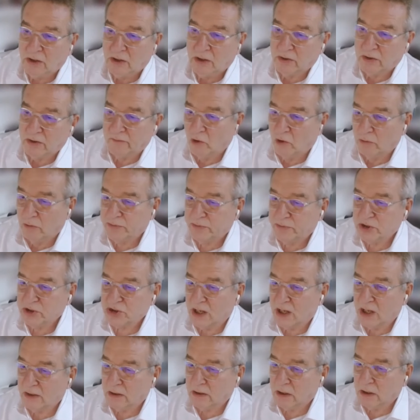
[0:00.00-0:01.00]
The
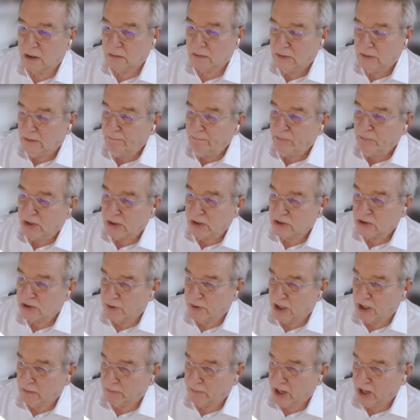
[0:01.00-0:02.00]
4% that is
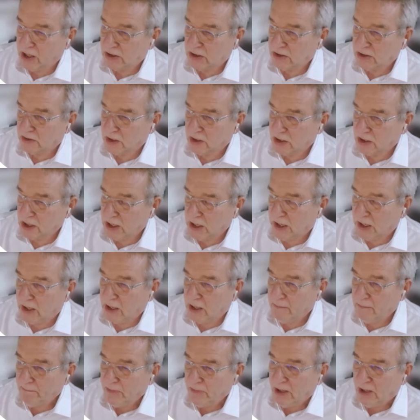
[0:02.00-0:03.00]
being paid to the
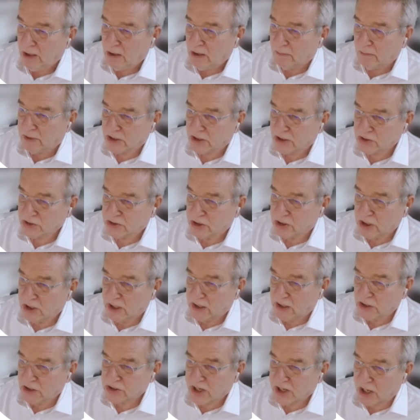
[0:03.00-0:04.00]
dealer, plus the
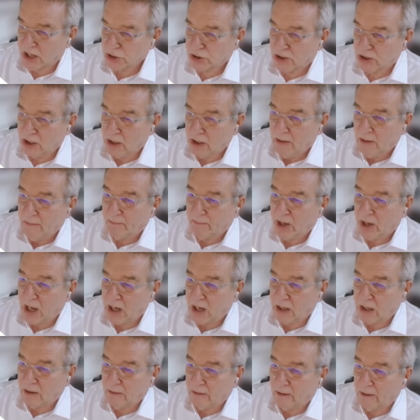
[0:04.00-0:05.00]
dealer is actually
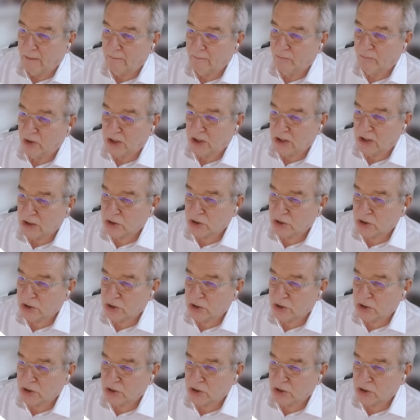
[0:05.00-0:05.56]
paying the